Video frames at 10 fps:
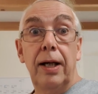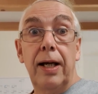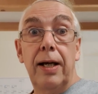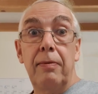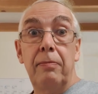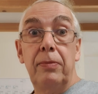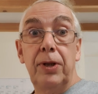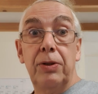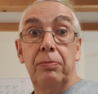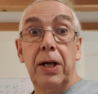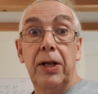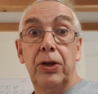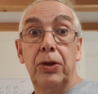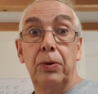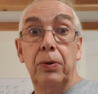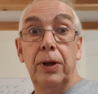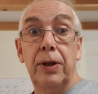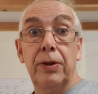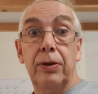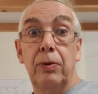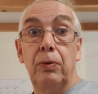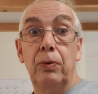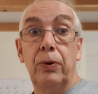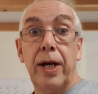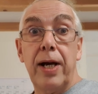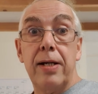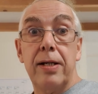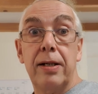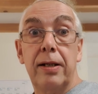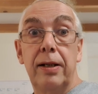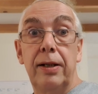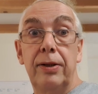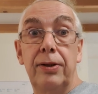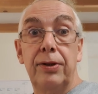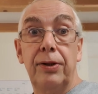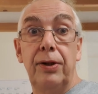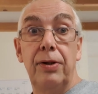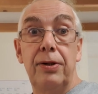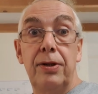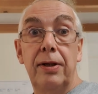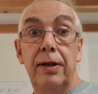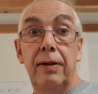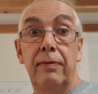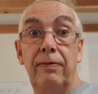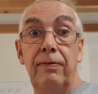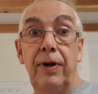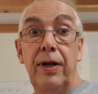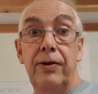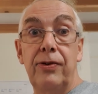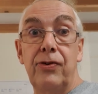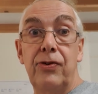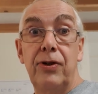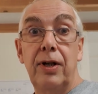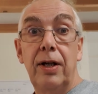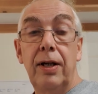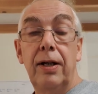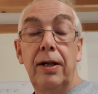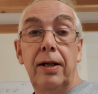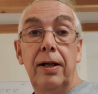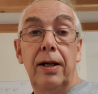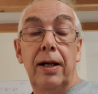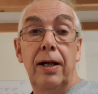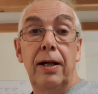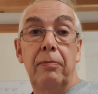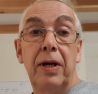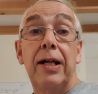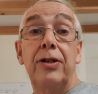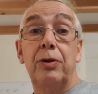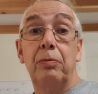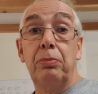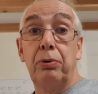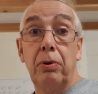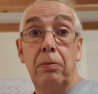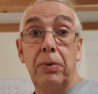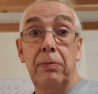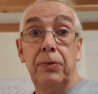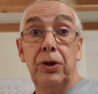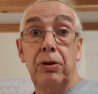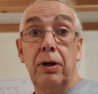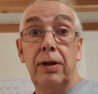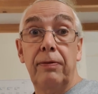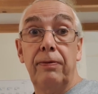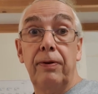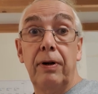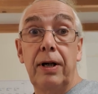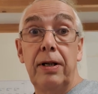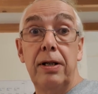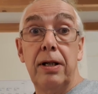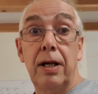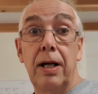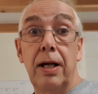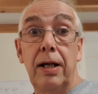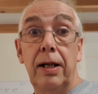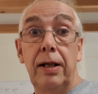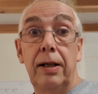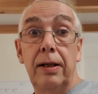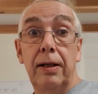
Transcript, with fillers: Um, just make sure that all that is good and fits um, had some problems trying to find a,